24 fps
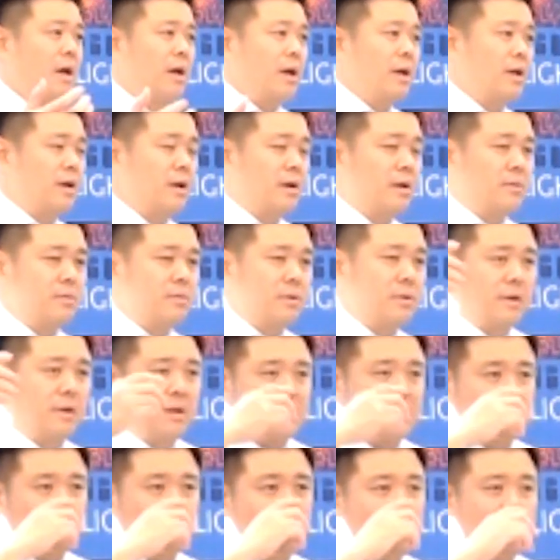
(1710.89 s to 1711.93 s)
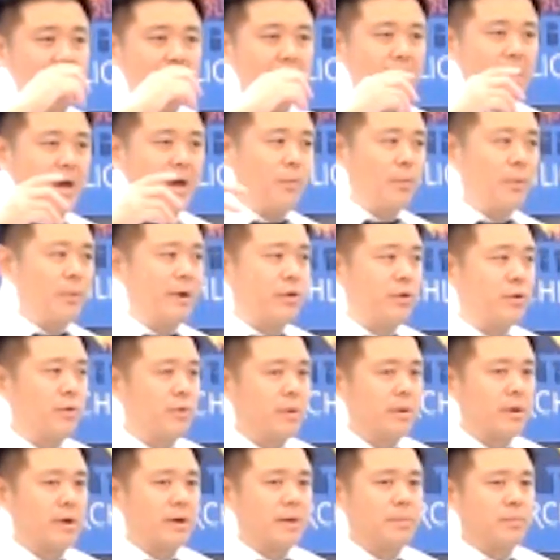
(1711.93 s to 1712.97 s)
You know, this week I went
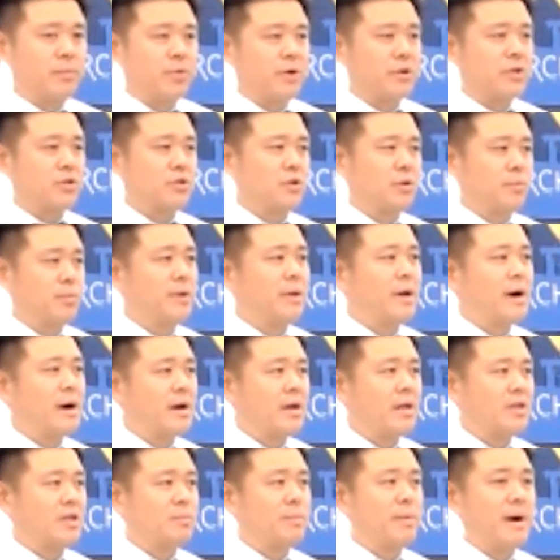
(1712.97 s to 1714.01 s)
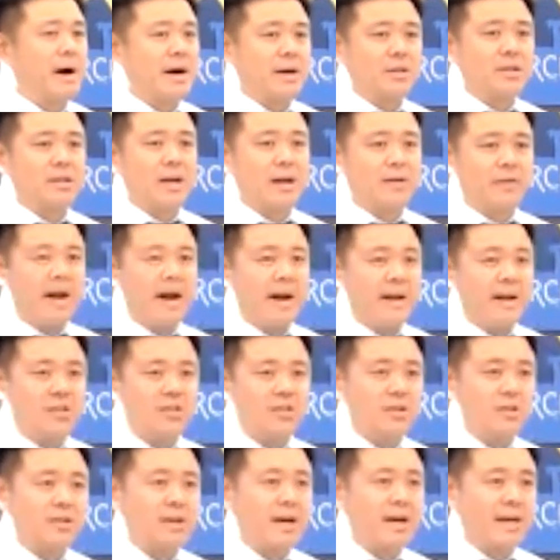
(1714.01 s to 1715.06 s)
through a personal belongings box that I've had
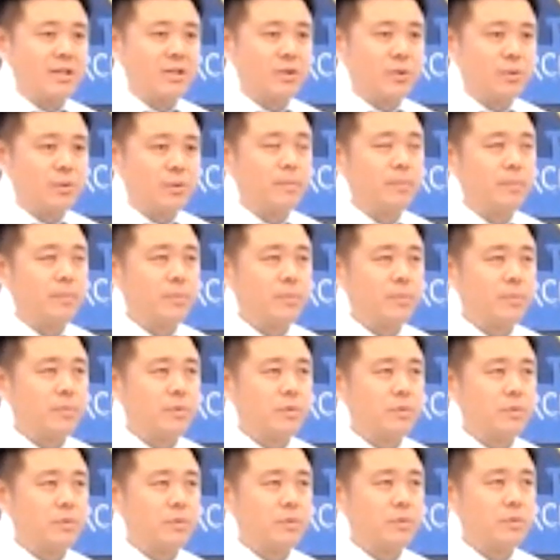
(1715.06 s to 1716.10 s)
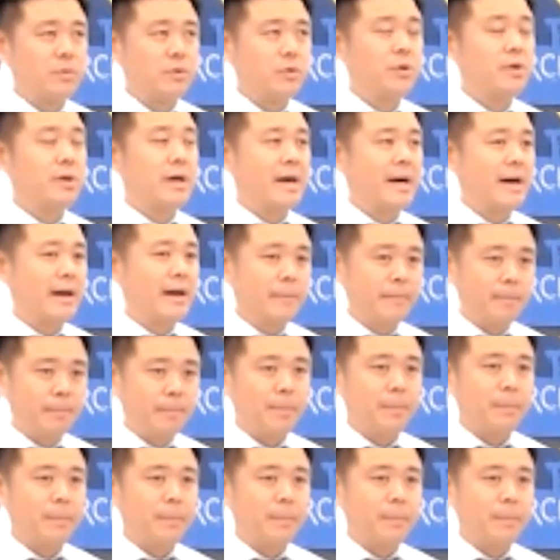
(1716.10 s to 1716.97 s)
since high school, junior high.